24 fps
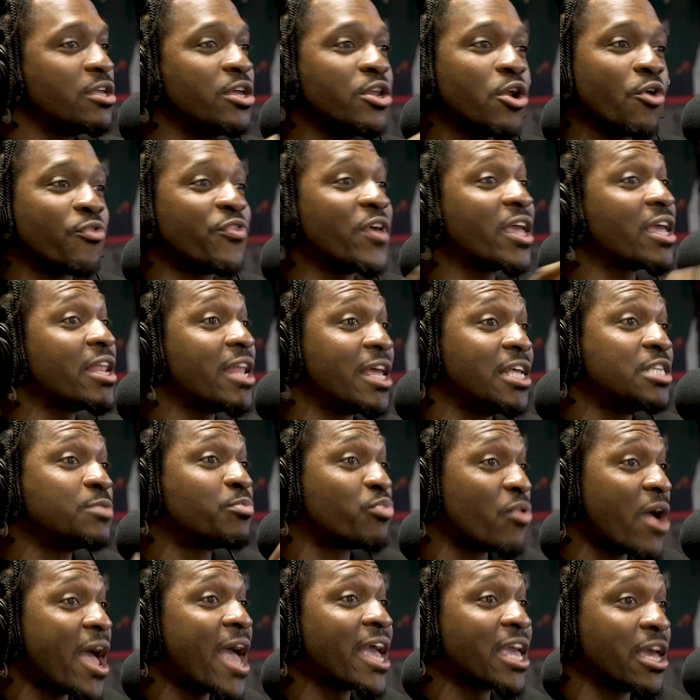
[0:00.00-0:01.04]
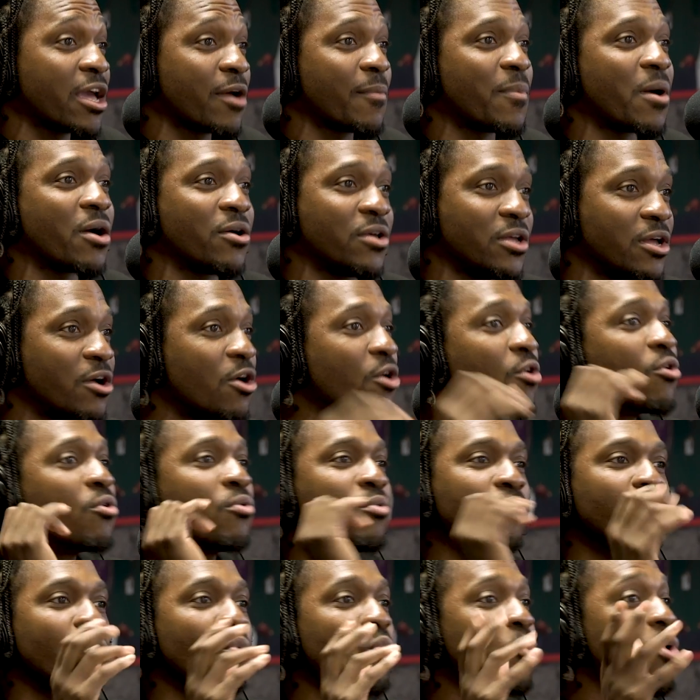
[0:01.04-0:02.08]
You know, thinking that he's bragging the message about is
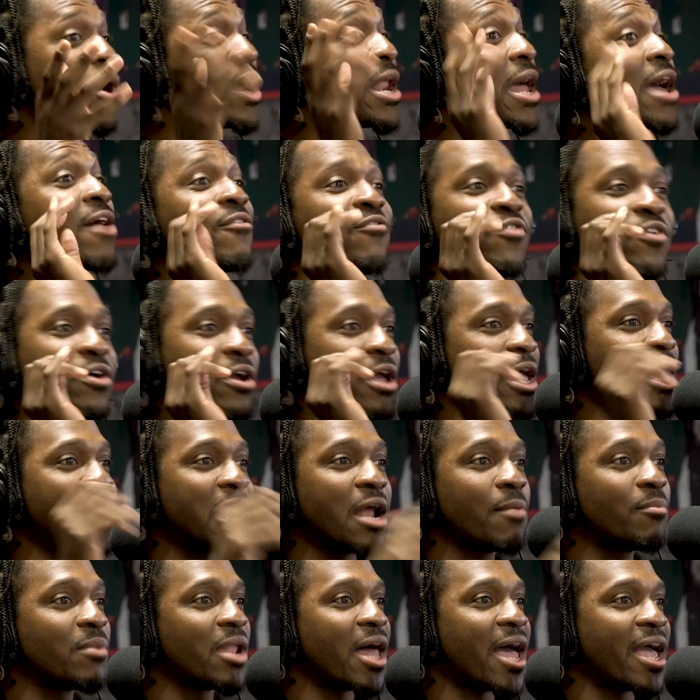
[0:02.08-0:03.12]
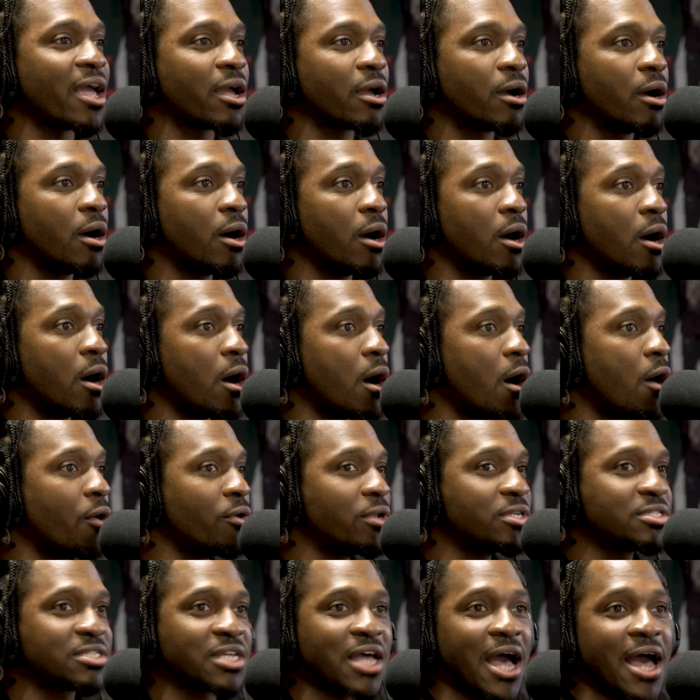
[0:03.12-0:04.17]
there, whatever. And I'm like, oh,
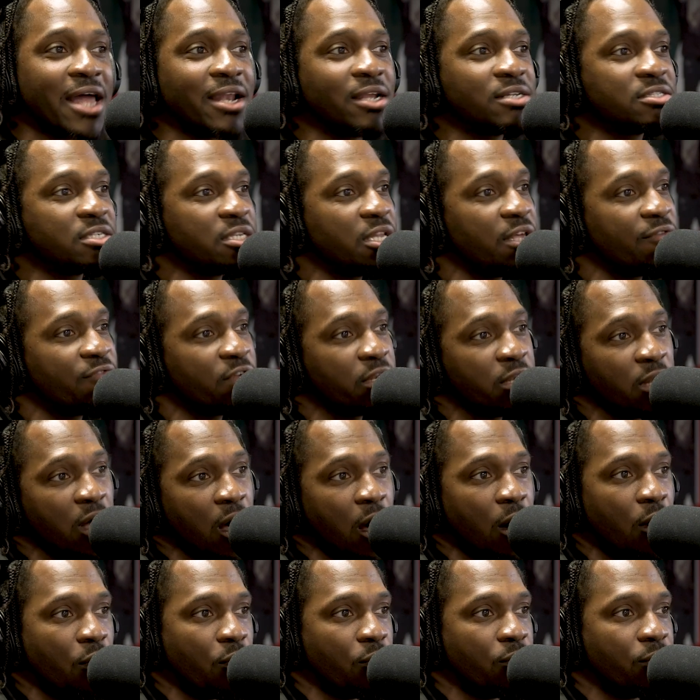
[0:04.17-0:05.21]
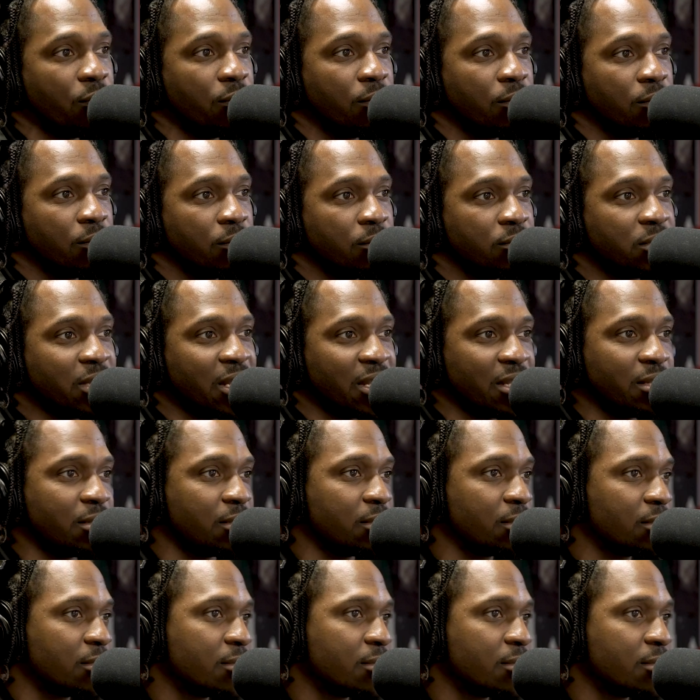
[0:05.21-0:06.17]
this guy doesn't even know that.